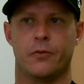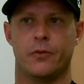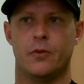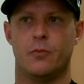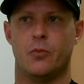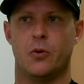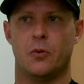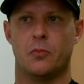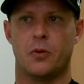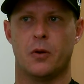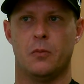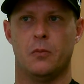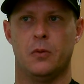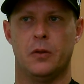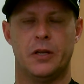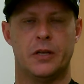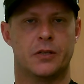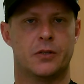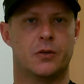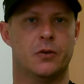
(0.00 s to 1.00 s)
Threw the ball
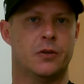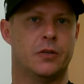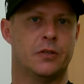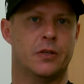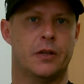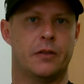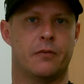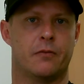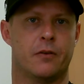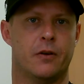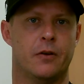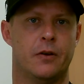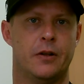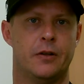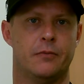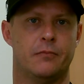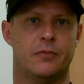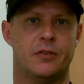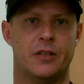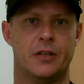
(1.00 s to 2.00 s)
probably as good as I'd thrown
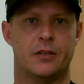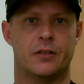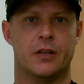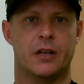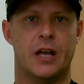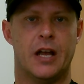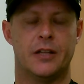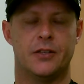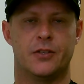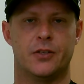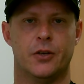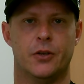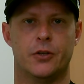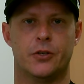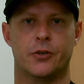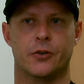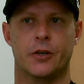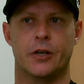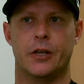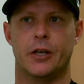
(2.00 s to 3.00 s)
it since I'd had
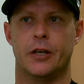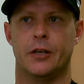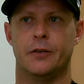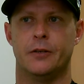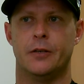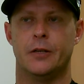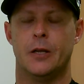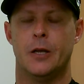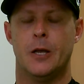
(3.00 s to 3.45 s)
surgery, and